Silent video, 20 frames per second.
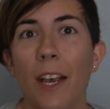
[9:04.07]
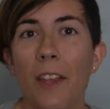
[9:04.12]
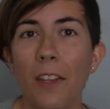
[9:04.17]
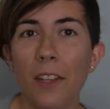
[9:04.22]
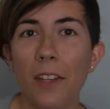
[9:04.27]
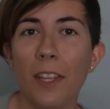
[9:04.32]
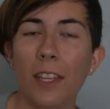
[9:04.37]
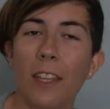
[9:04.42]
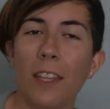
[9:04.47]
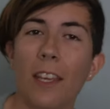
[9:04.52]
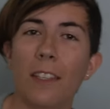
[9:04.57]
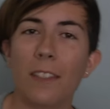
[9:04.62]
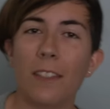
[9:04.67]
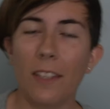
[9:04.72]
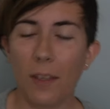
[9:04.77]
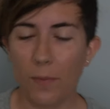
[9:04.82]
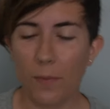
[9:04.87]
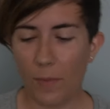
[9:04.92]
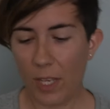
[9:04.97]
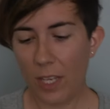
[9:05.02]
other thing they
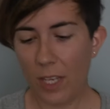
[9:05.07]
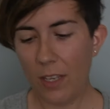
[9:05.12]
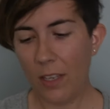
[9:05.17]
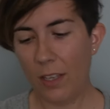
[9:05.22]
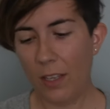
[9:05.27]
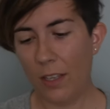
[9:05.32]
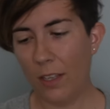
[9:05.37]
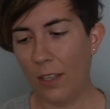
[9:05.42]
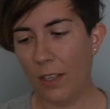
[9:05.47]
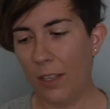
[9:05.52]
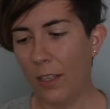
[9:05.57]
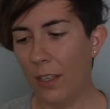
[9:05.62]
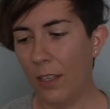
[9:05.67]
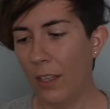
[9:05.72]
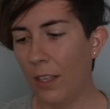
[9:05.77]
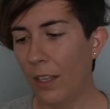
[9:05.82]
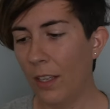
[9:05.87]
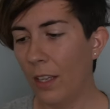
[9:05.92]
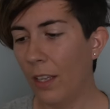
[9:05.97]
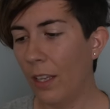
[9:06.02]
sent me
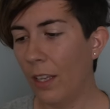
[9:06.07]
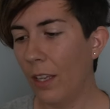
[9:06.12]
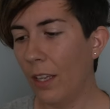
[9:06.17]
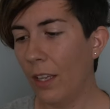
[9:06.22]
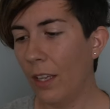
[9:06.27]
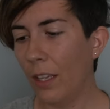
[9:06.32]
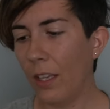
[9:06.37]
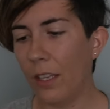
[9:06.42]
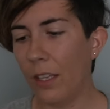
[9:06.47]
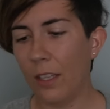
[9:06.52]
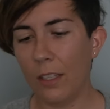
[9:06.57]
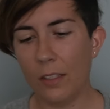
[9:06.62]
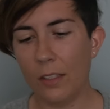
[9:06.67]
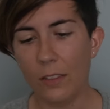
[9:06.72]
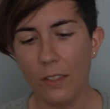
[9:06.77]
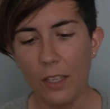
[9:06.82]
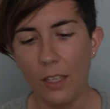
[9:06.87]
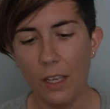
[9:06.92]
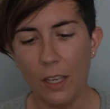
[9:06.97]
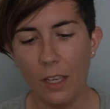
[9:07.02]

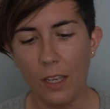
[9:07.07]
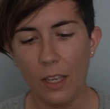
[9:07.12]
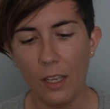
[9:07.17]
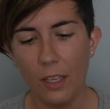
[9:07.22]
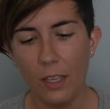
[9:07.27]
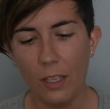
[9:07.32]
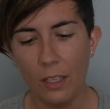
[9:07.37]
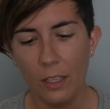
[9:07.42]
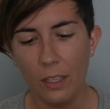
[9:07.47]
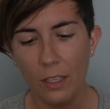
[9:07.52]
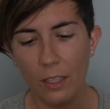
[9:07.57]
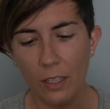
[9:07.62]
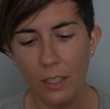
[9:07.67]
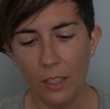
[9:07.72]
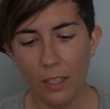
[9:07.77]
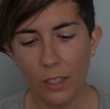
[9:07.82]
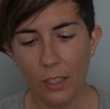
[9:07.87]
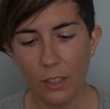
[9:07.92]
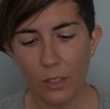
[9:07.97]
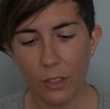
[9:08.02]
is a
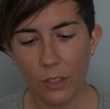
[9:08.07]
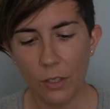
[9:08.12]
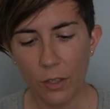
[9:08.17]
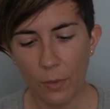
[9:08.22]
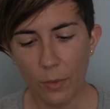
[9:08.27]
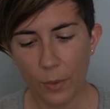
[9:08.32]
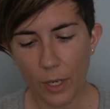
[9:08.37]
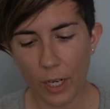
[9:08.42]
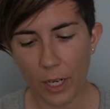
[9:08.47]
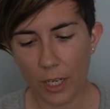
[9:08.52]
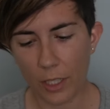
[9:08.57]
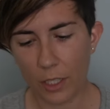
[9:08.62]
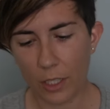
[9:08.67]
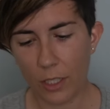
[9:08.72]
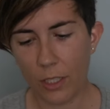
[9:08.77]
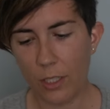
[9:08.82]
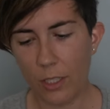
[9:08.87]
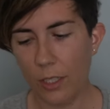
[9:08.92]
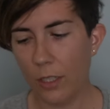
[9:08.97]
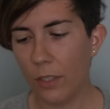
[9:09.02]

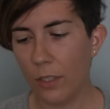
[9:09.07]
toothbrush.